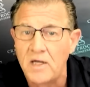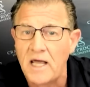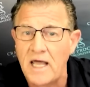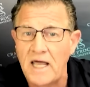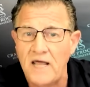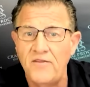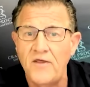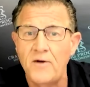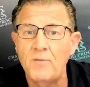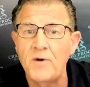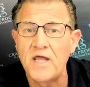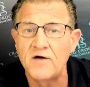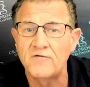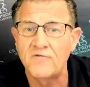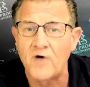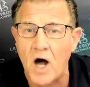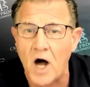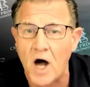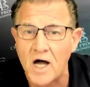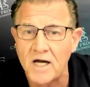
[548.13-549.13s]
And then we have
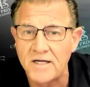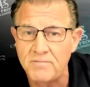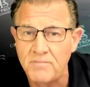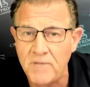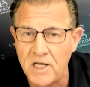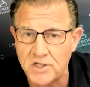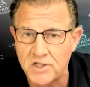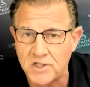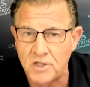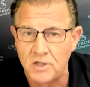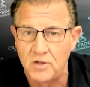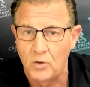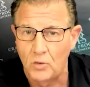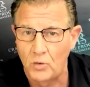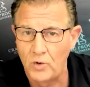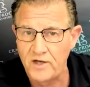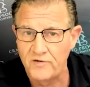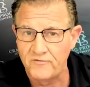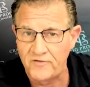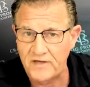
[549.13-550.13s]
automation.
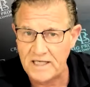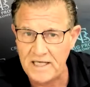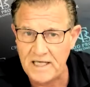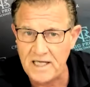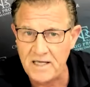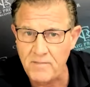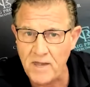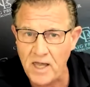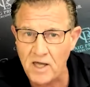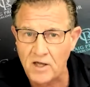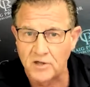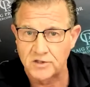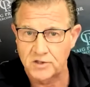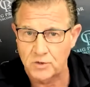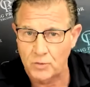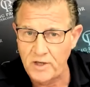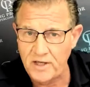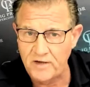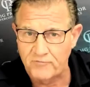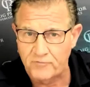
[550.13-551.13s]
We have emails.
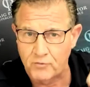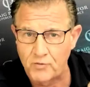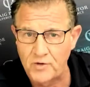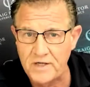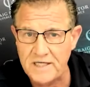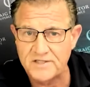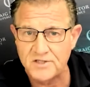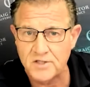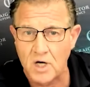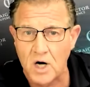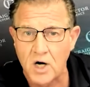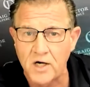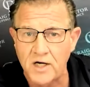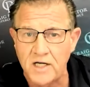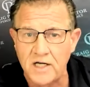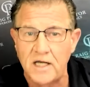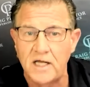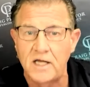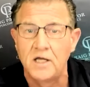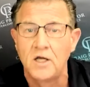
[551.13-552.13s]
We have
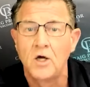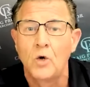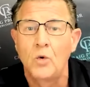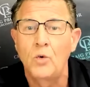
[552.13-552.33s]
retargeting.